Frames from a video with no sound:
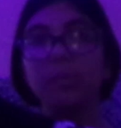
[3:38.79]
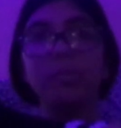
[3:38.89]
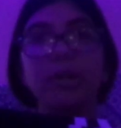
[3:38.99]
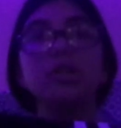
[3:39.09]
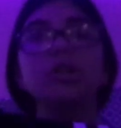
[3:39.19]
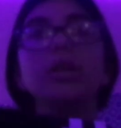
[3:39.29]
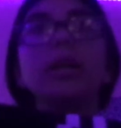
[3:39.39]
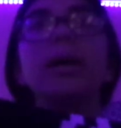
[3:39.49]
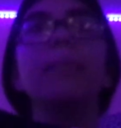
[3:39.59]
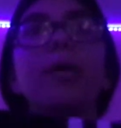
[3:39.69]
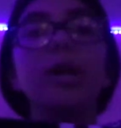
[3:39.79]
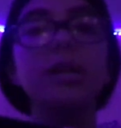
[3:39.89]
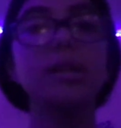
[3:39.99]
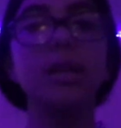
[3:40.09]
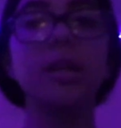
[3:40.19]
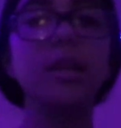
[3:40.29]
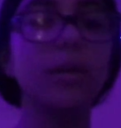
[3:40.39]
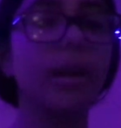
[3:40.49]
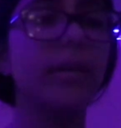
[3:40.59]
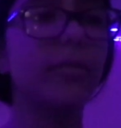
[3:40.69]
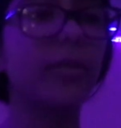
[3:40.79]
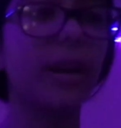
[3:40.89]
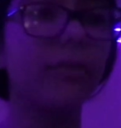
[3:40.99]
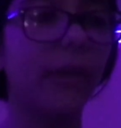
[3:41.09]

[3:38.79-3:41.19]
the picture in Party City. They're like for like